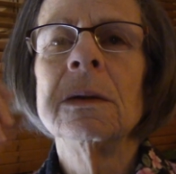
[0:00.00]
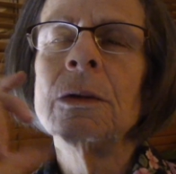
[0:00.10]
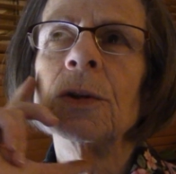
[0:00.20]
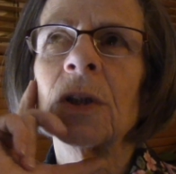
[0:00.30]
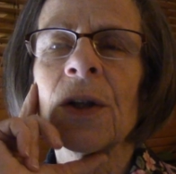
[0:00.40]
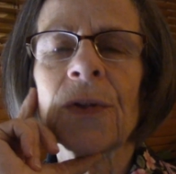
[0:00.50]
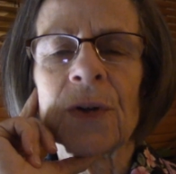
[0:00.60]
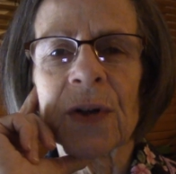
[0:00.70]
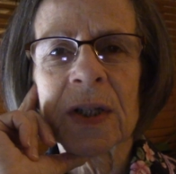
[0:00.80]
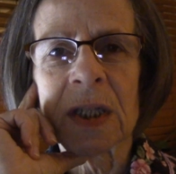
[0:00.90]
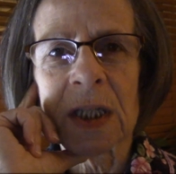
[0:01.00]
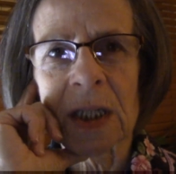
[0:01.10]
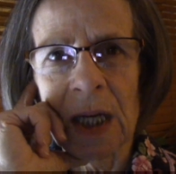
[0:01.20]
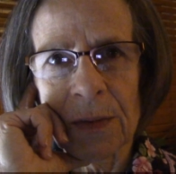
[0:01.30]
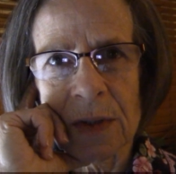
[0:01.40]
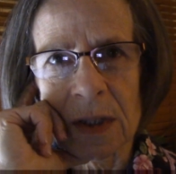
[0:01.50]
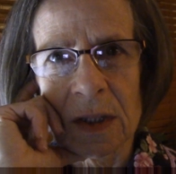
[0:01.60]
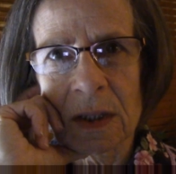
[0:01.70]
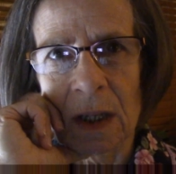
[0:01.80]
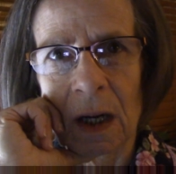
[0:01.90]
usually 36
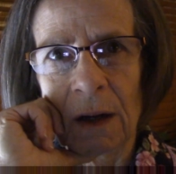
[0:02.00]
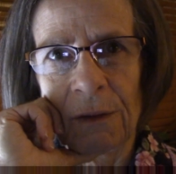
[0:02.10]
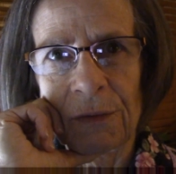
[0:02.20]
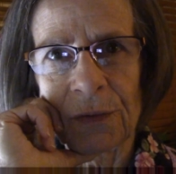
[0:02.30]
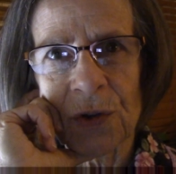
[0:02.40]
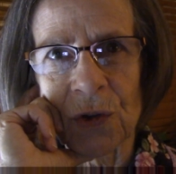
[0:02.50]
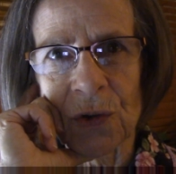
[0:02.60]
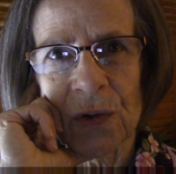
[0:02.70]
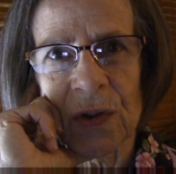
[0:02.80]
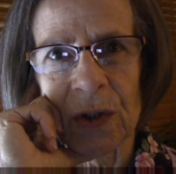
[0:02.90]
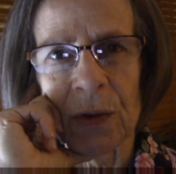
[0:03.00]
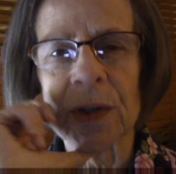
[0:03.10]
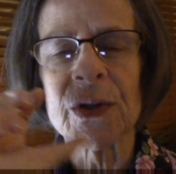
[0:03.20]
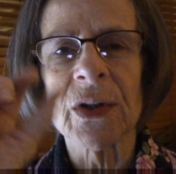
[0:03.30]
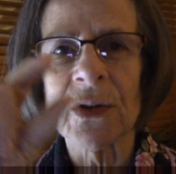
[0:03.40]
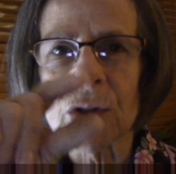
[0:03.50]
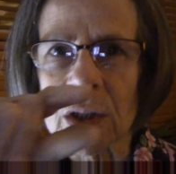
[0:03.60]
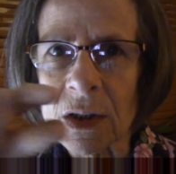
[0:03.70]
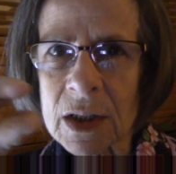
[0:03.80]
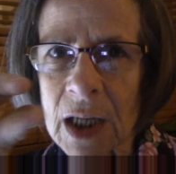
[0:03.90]
ounces of certain cereals, and there's
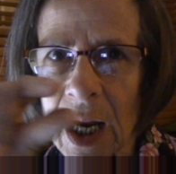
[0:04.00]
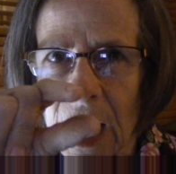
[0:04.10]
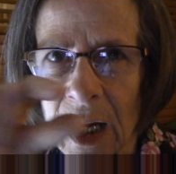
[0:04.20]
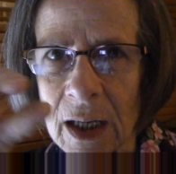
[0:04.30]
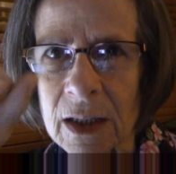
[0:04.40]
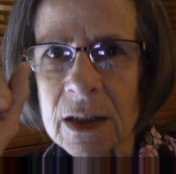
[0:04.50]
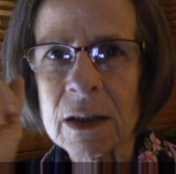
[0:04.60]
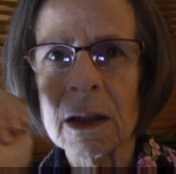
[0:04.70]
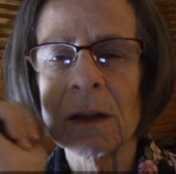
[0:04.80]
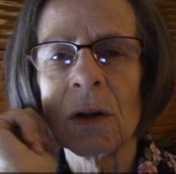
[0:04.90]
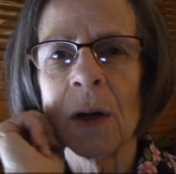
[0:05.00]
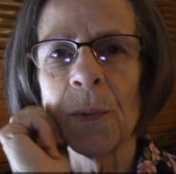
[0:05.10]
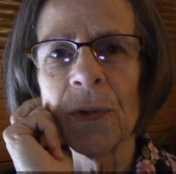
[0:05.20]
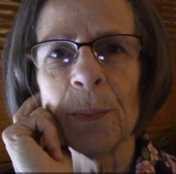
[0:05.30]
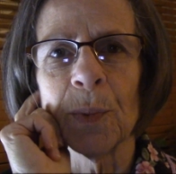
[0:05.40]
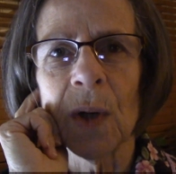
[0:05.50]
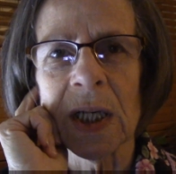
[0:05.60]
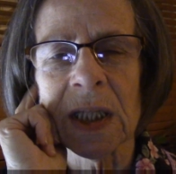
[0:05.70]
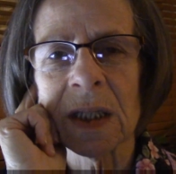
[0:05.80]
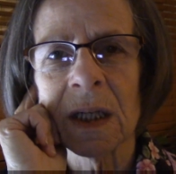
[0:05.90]
little tags along with the
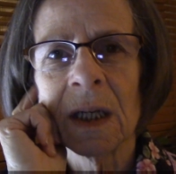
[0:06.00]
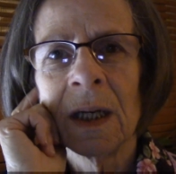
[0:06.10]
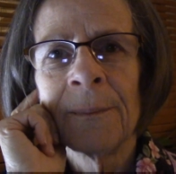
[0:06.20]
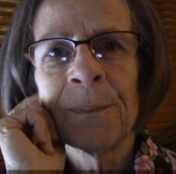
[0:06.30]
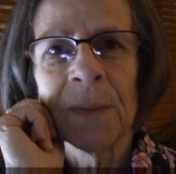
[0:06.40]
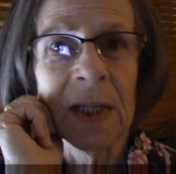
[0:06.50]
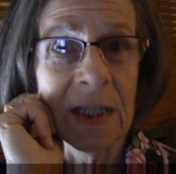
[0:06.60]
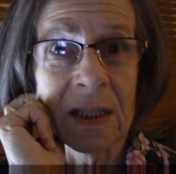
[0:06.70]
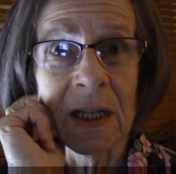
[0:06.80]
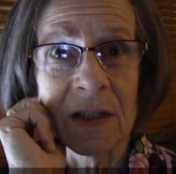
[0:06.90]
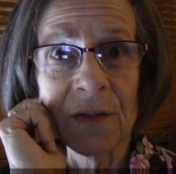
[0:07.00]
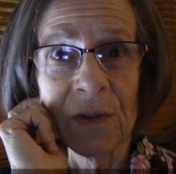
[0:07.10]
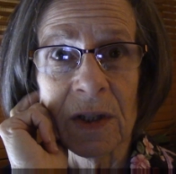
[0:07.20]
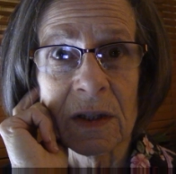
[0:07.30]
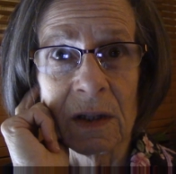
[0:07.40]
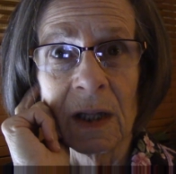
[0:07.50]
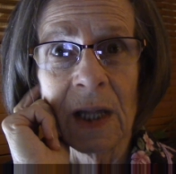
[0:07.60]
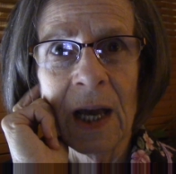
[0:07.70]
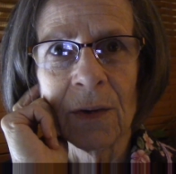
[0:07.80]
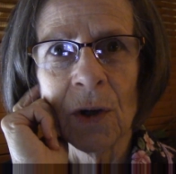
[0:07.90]
price, and it says if it's
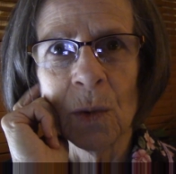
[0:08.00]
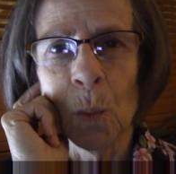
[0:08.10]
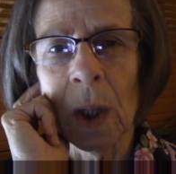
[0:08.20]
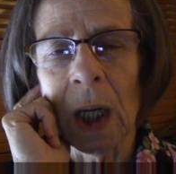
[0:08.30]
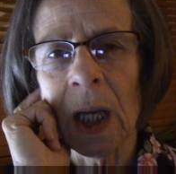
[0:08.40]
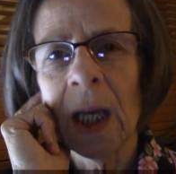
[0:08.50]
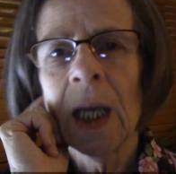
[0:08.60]
allowed on WIC.